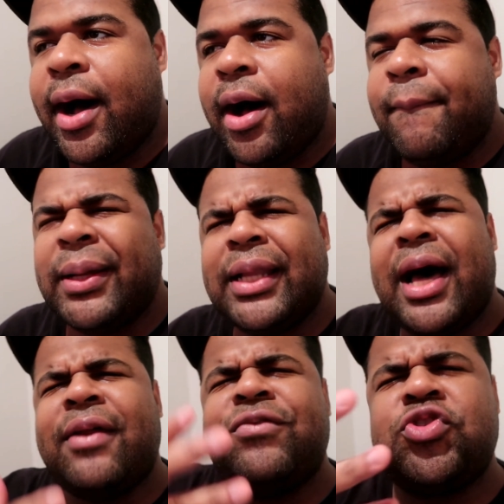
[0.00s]
a
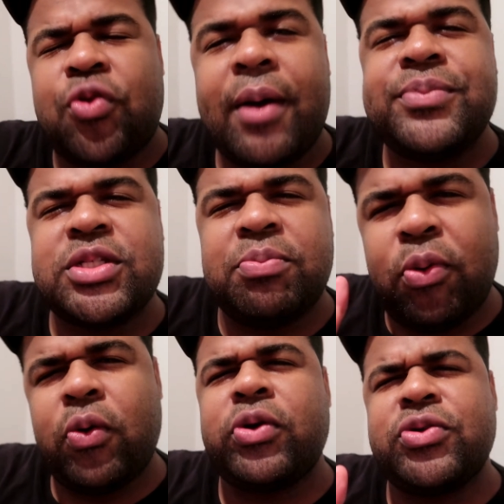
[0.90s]
lot of Trump
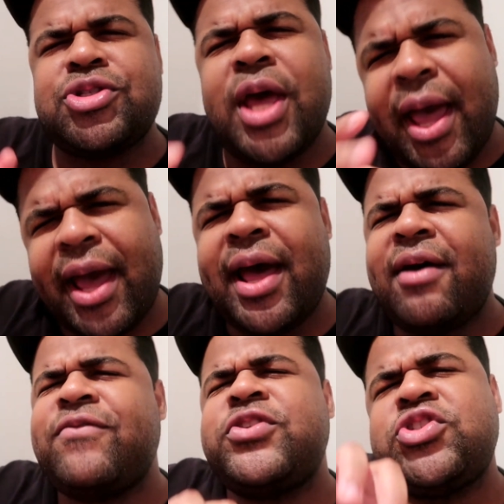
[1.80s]
supporters have